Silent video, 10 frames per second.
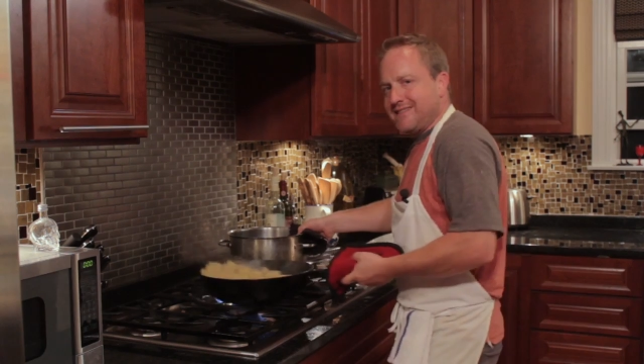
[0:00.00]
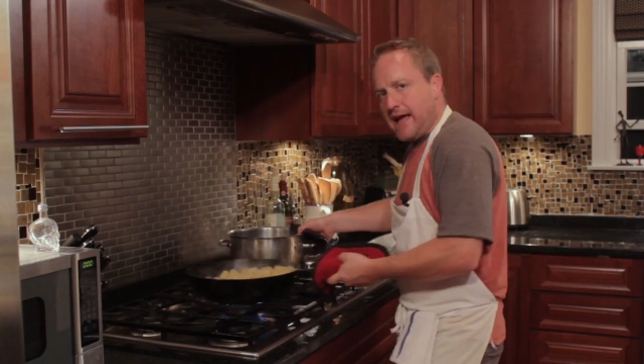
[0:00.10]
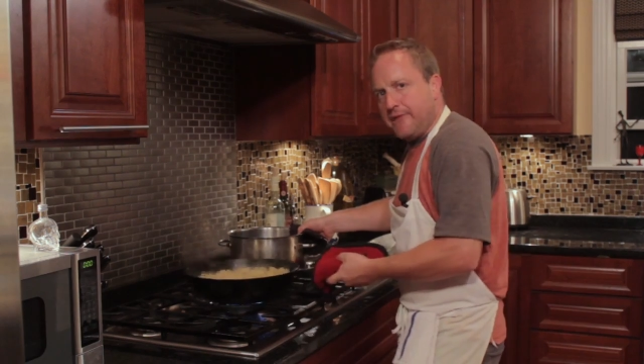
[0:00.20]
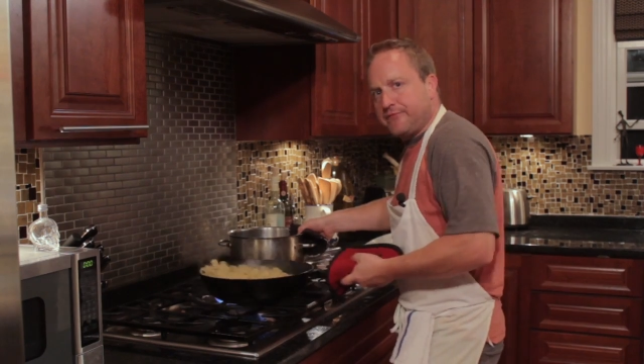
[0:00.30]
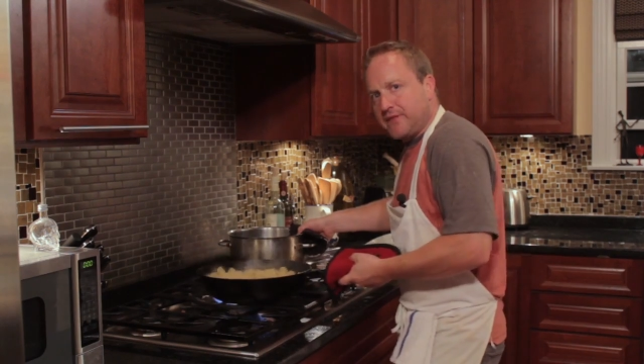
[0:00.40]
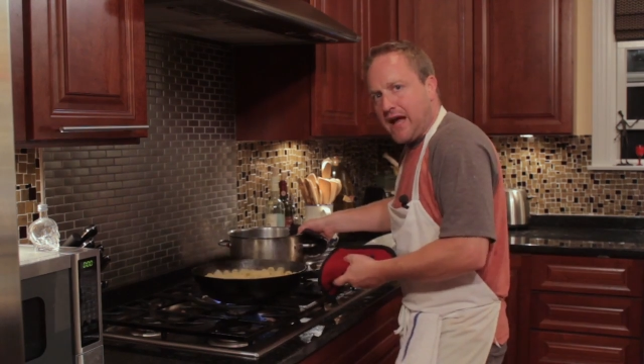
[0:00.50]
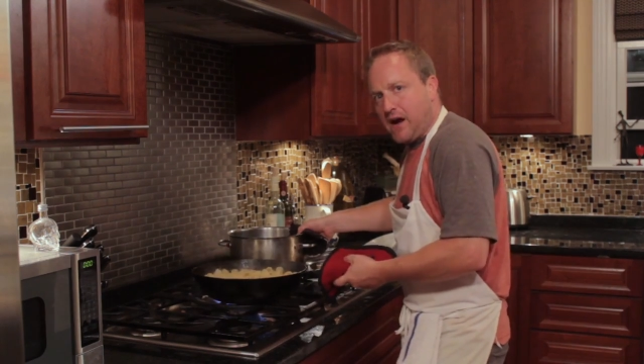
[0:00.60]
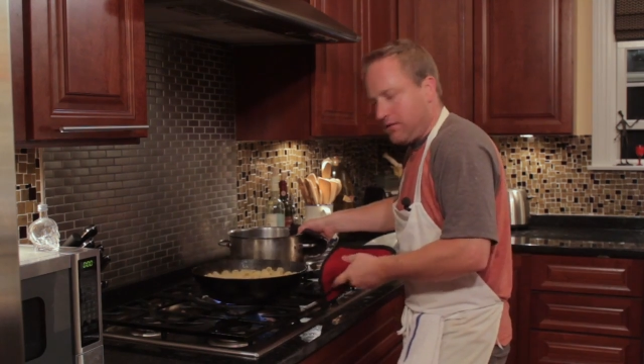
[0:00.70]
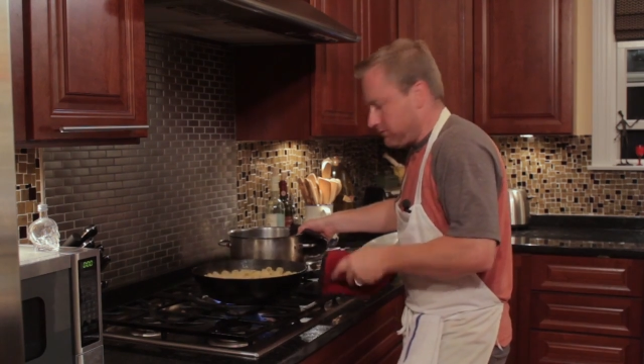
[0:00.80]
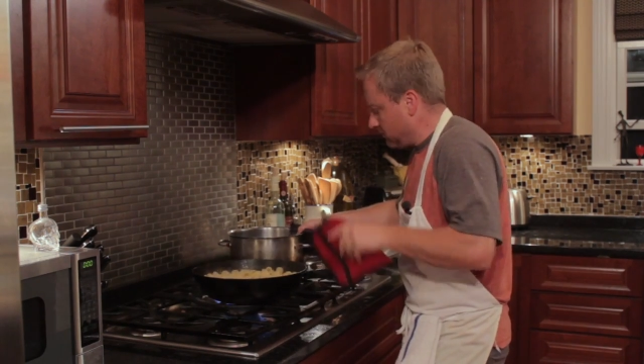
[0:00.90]
left
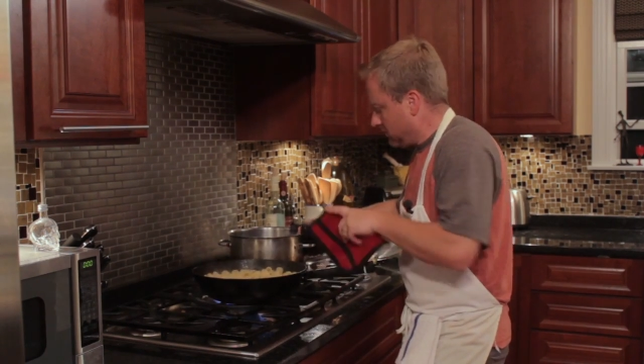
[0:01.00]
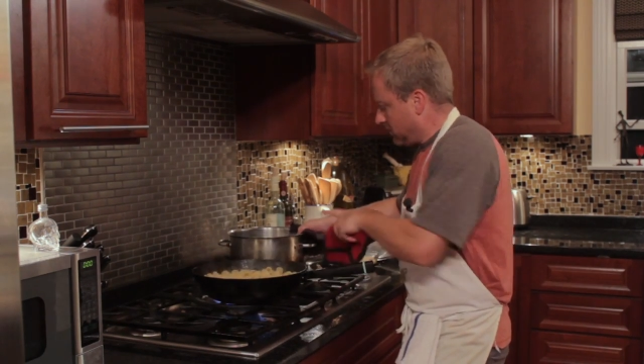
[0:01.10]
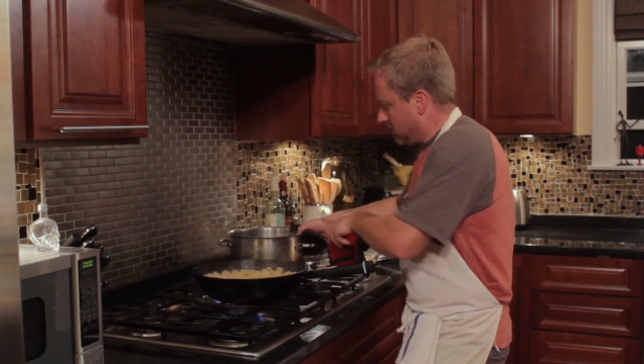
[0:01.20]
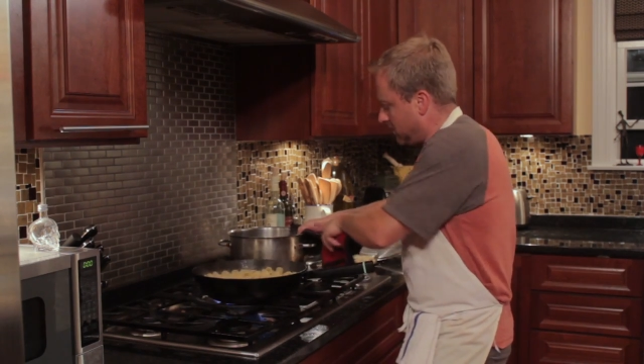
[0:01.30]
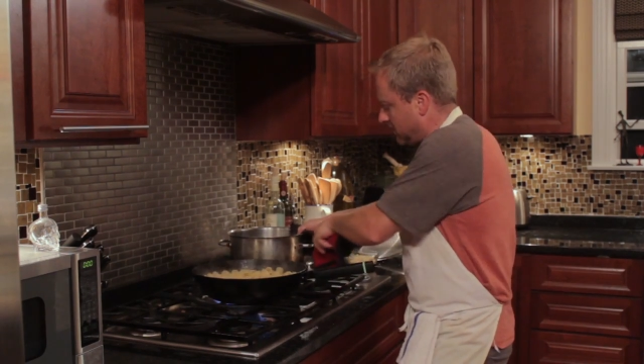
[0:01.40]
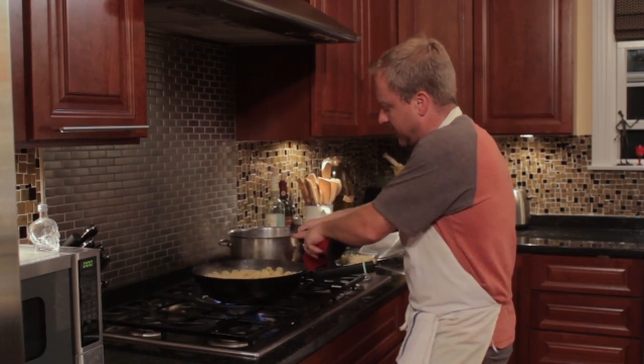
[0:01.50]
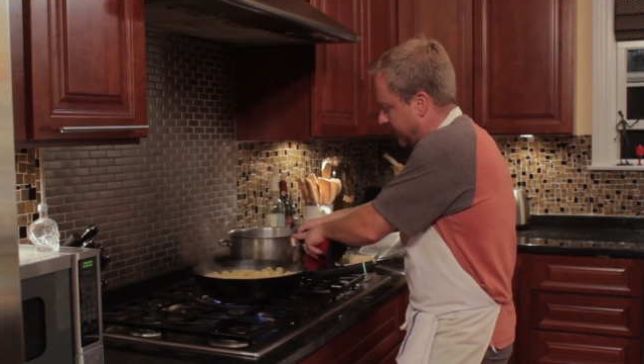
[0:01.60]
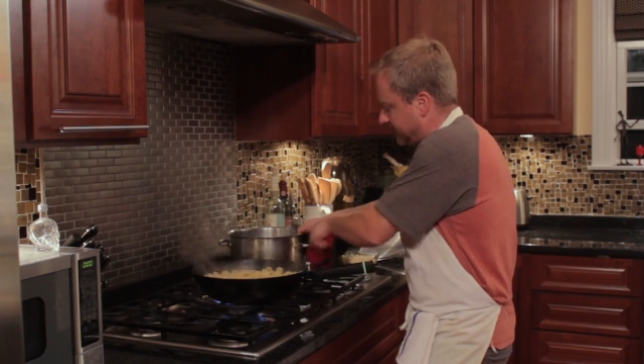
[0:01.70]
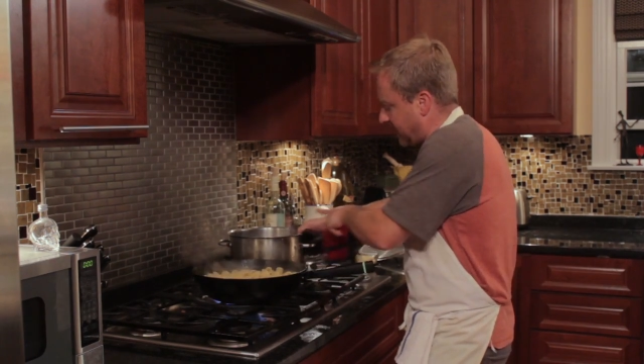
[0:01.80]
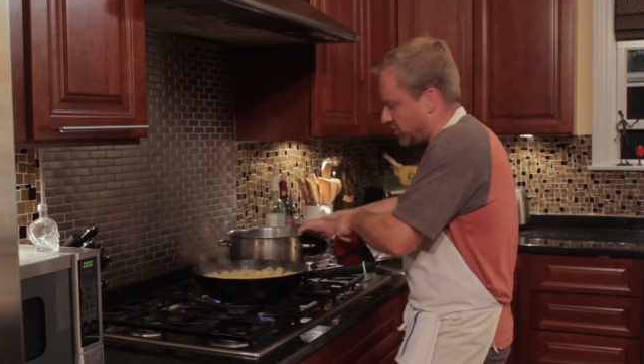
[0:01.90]
now
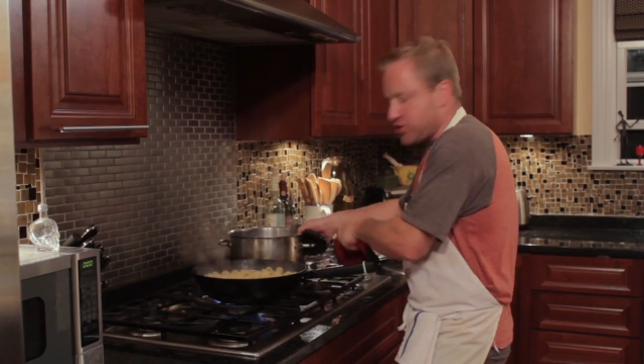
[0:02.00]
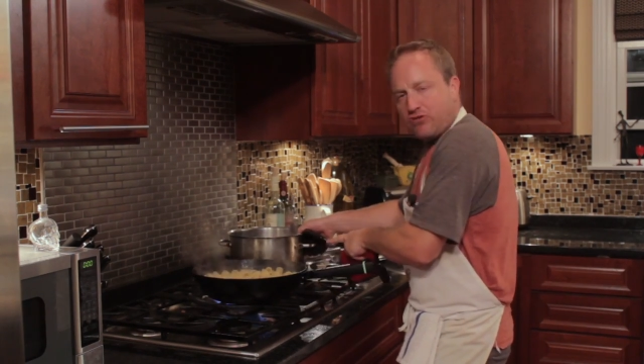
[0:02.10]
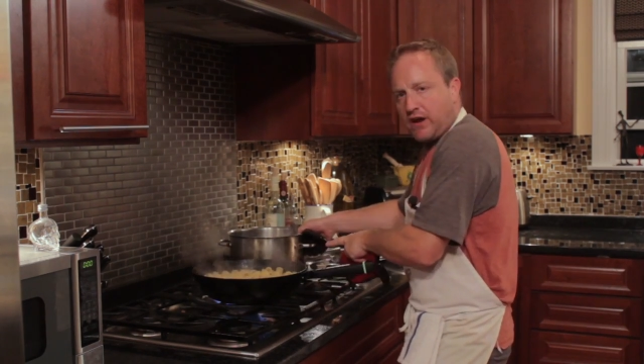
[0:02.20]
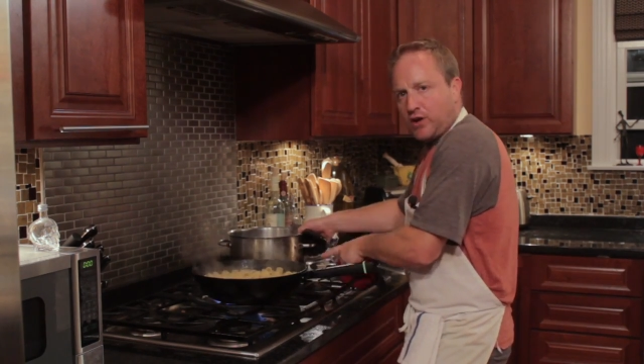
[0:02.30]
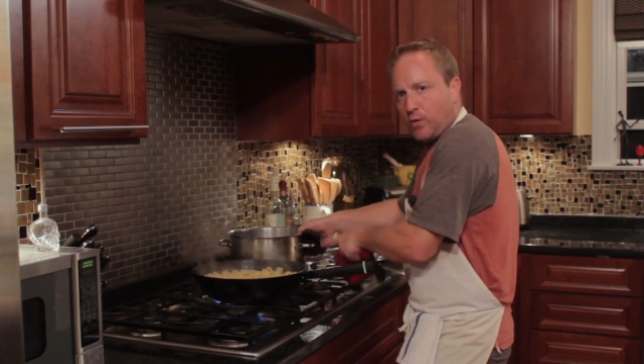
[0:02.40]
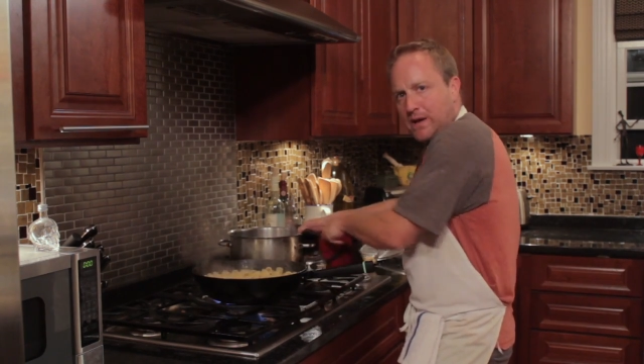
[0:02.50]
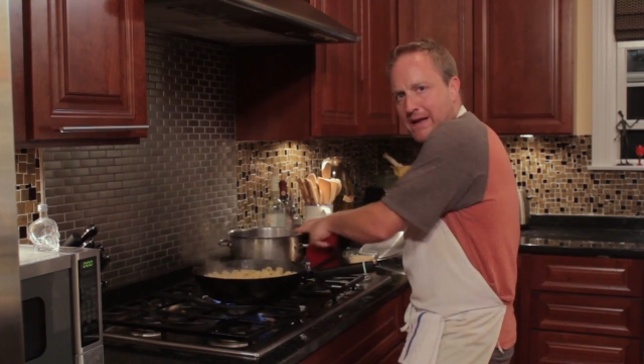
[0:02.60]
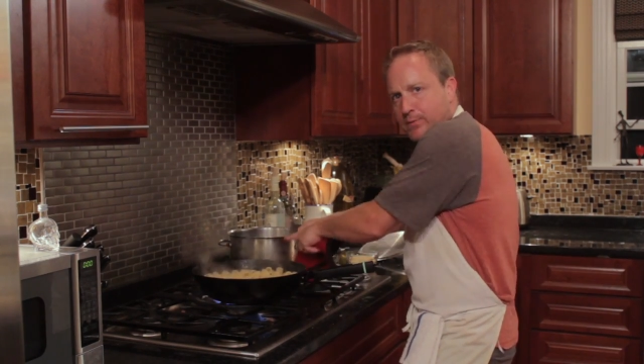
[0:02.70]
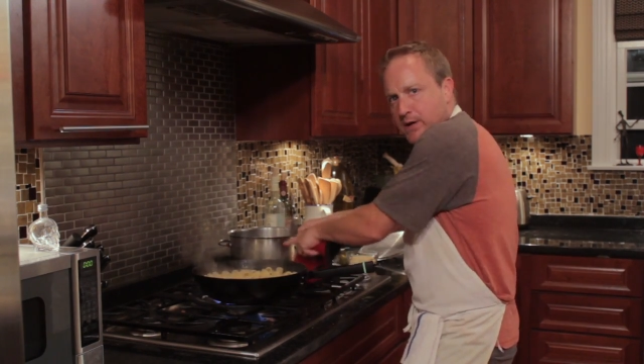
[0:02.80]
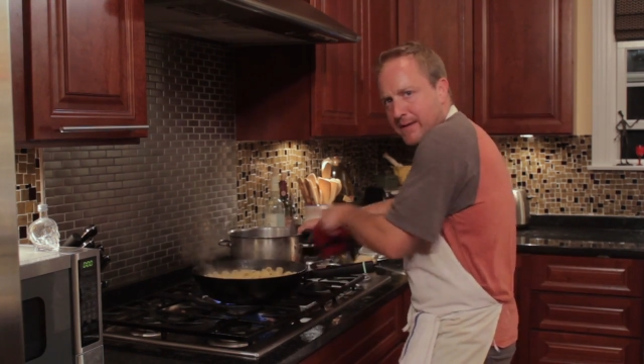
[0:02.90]
in that strainer when
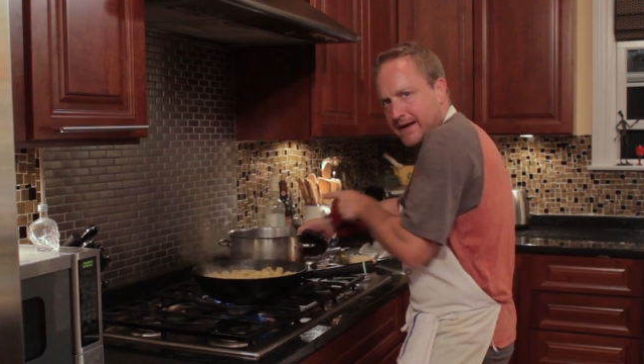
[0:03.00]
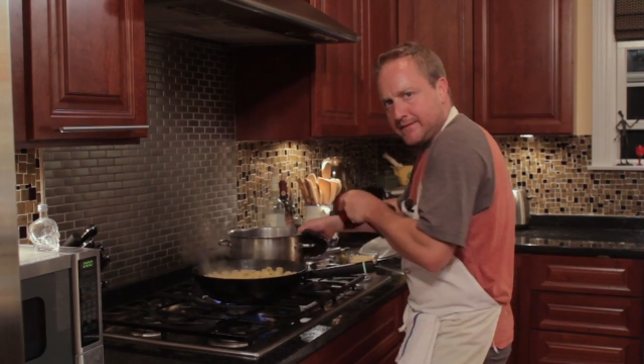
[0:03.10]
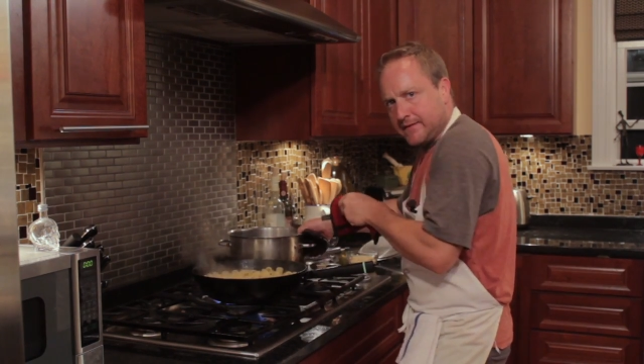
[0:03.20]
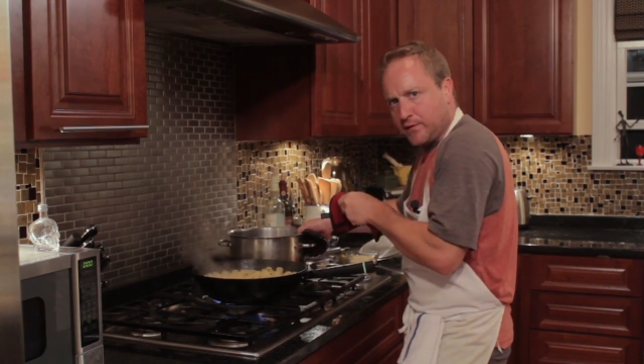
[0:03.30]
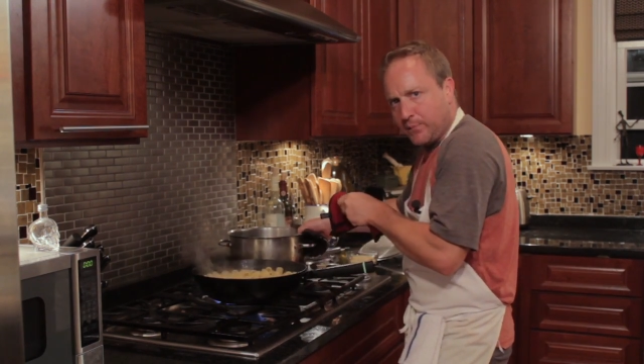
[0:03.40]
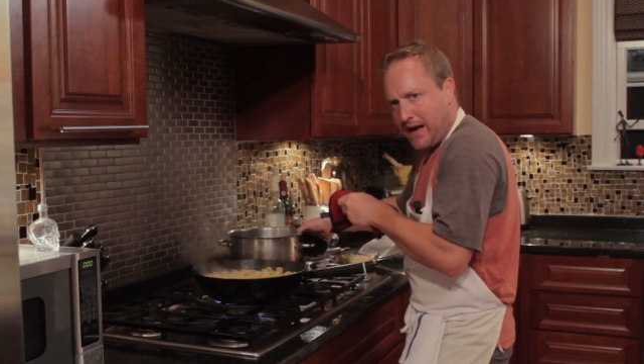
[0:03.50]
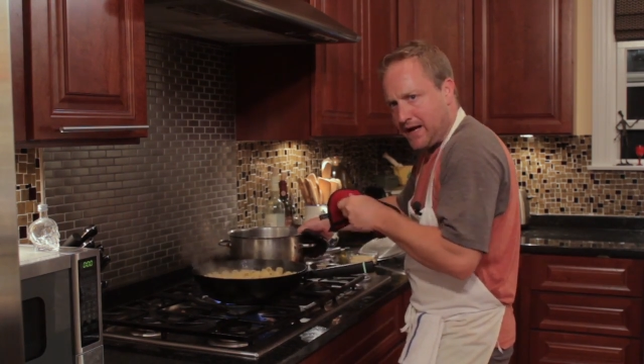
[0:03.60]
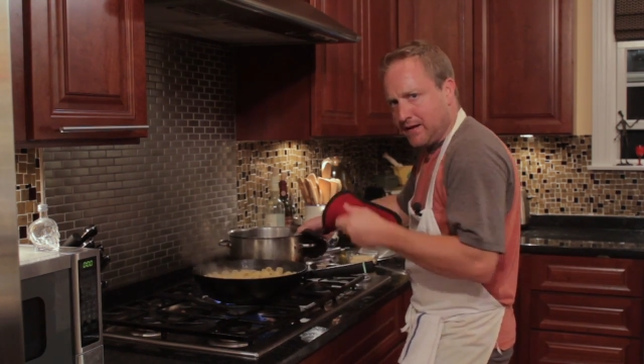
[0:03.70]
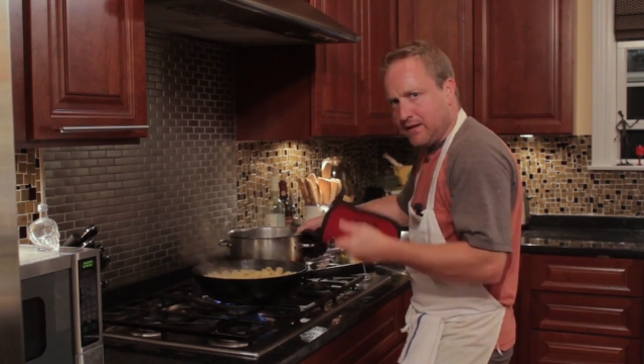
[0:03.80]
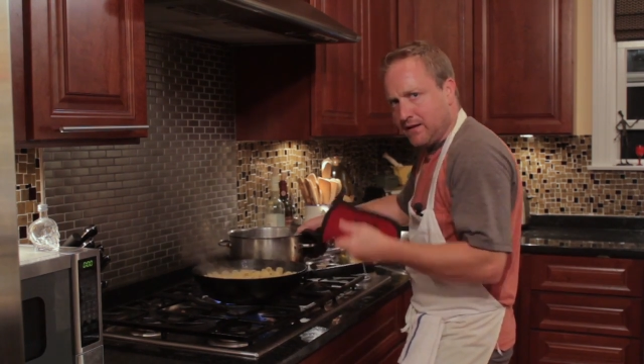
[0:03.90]
I put it back into this pot,